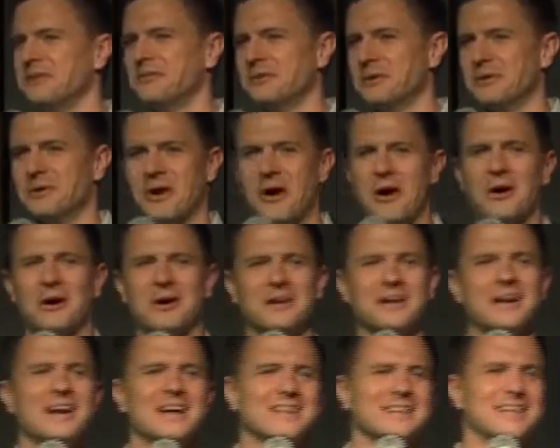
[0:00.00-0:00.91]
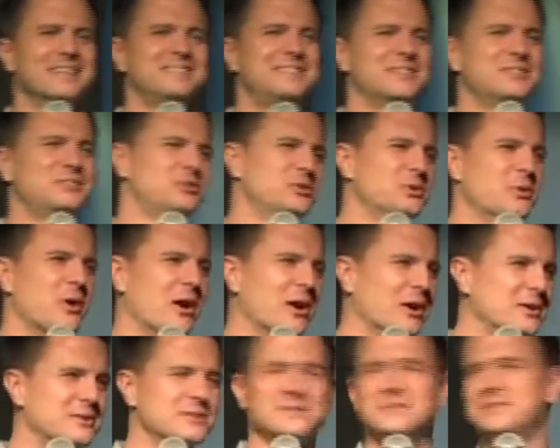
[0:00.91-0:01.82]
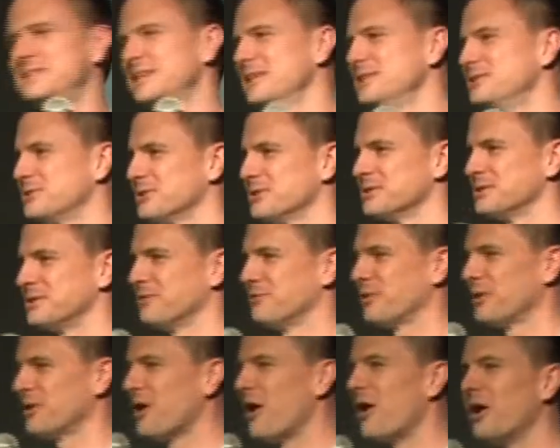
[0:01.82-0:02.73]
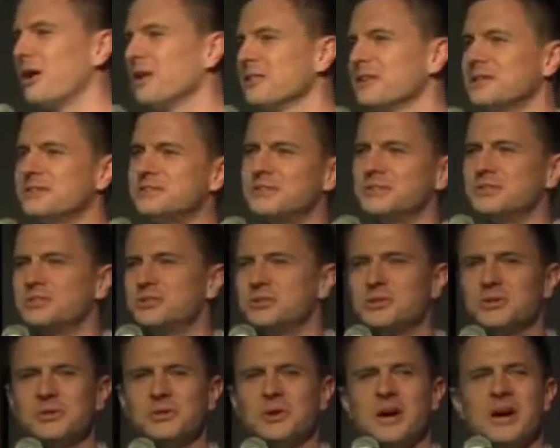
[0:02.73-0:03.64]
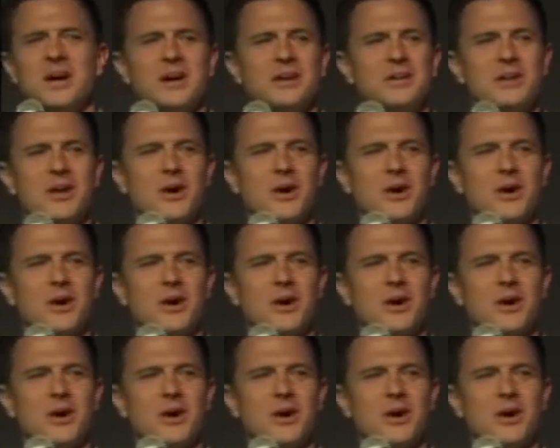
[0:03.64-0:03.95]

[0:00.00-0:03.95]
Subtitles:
If we would all listen to our teachers, if we'd all listen to,